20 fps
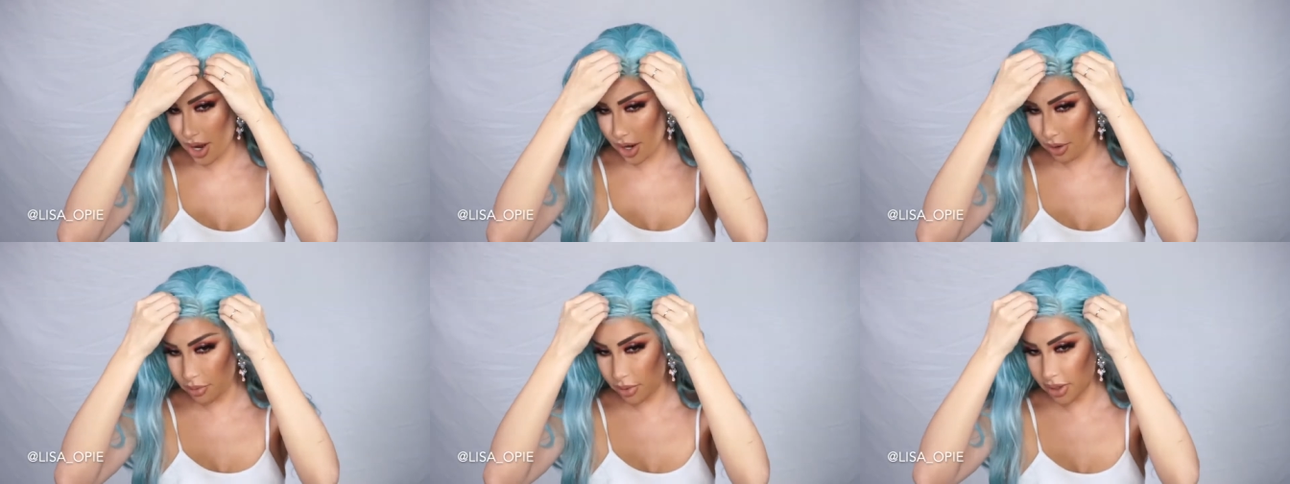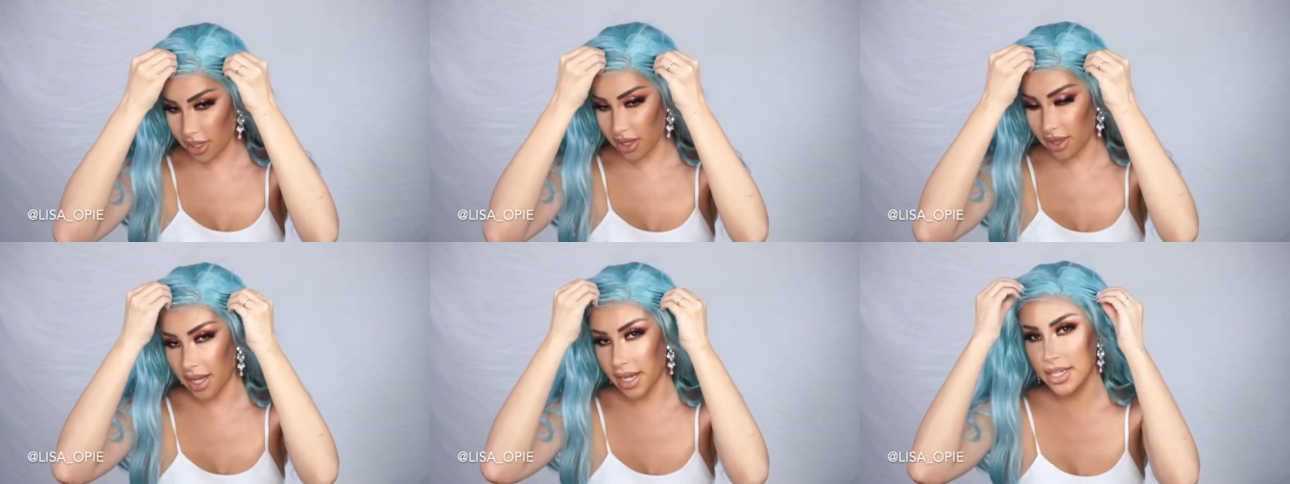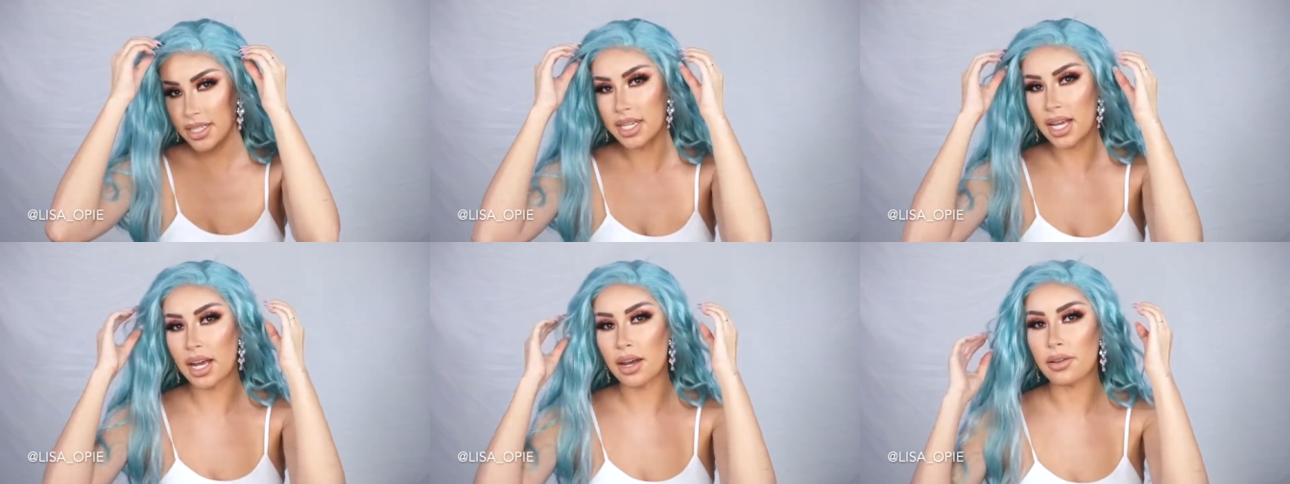I really
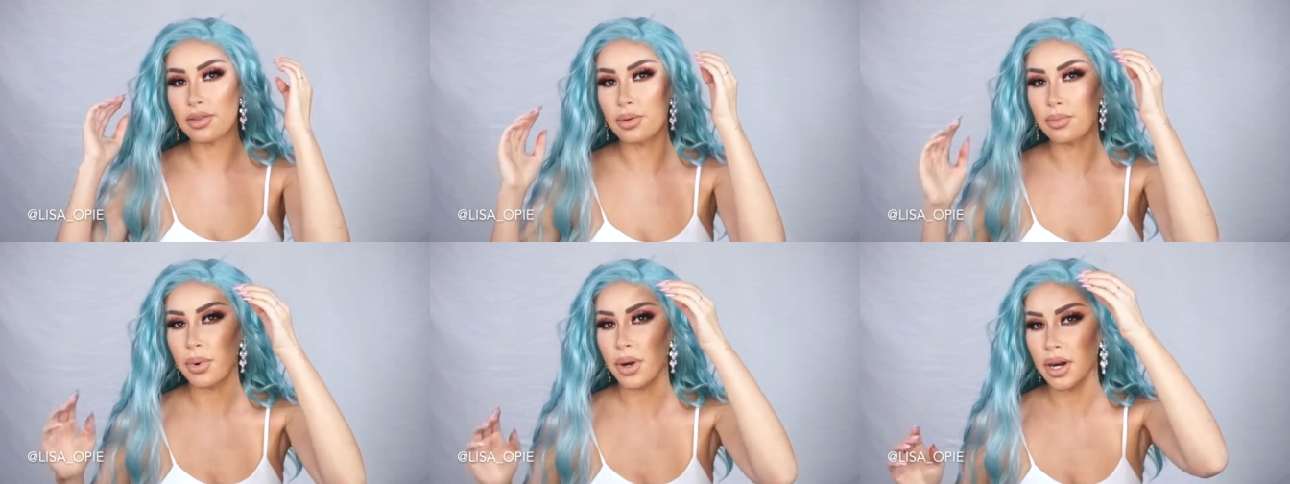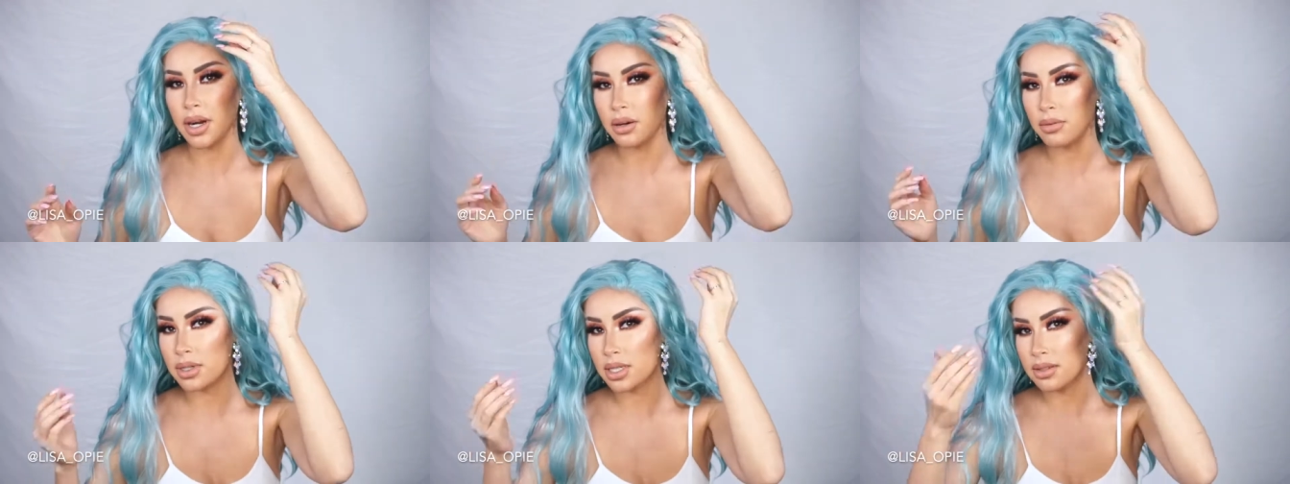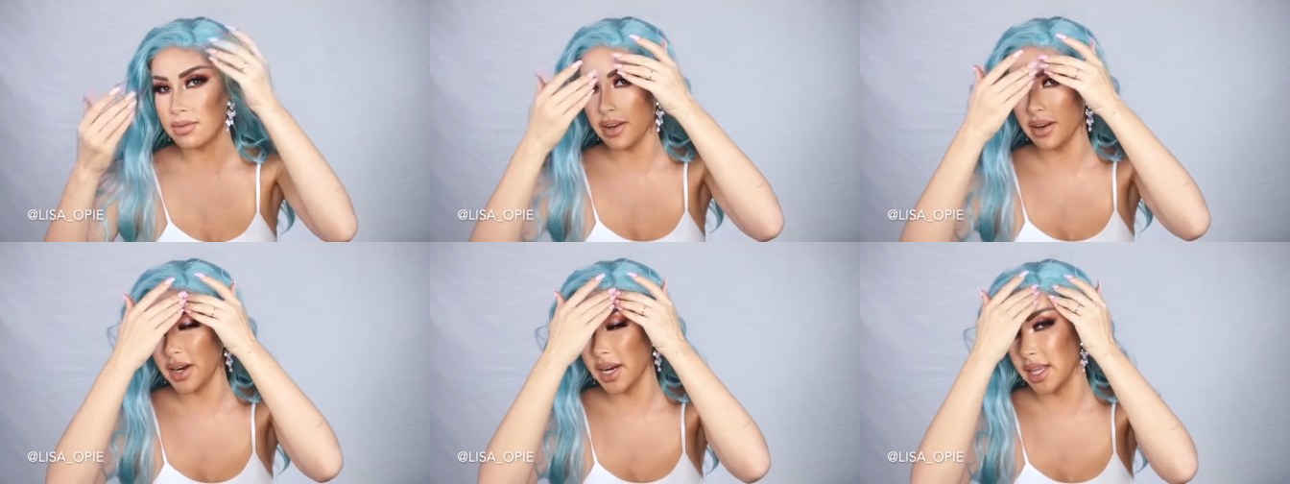liked how the part
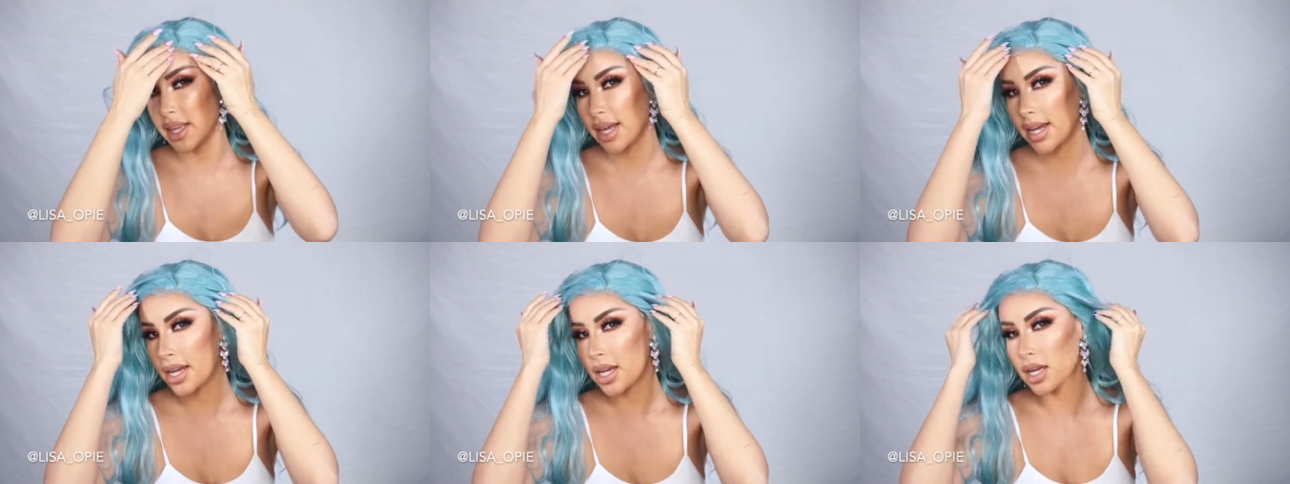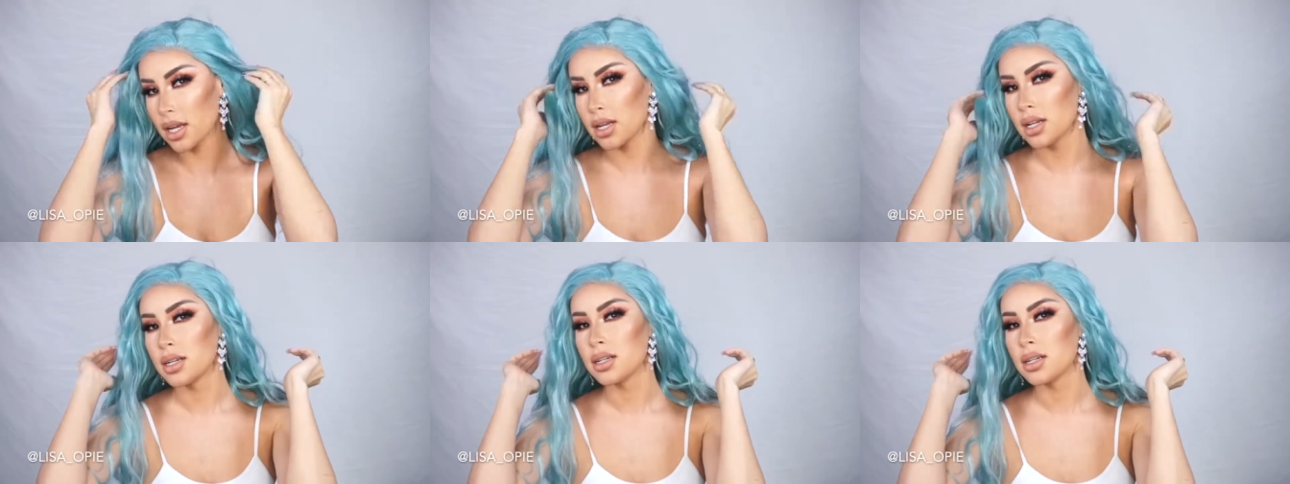was very like